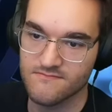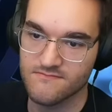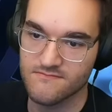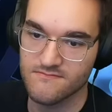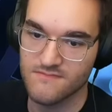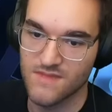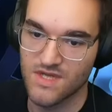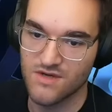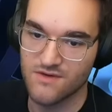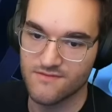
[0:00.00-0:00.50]

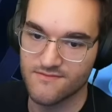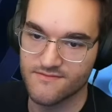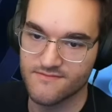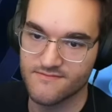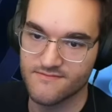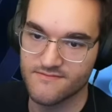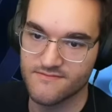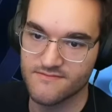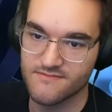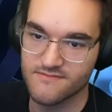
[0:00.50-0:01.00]
No.
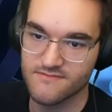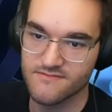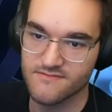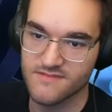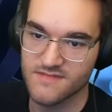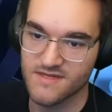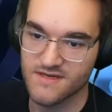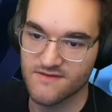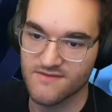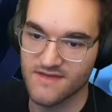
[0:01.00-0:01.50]

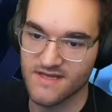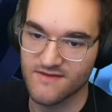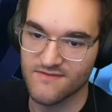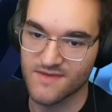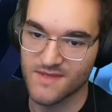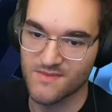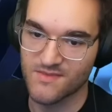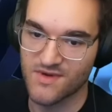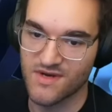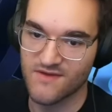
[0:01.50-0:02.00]
Well, that
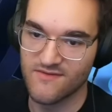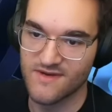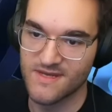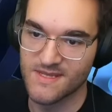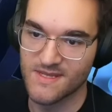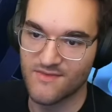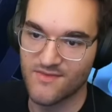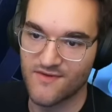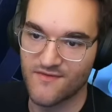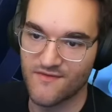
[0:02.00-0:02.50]
was pretty
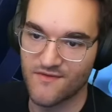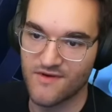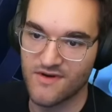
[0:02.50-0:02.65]
reasonable for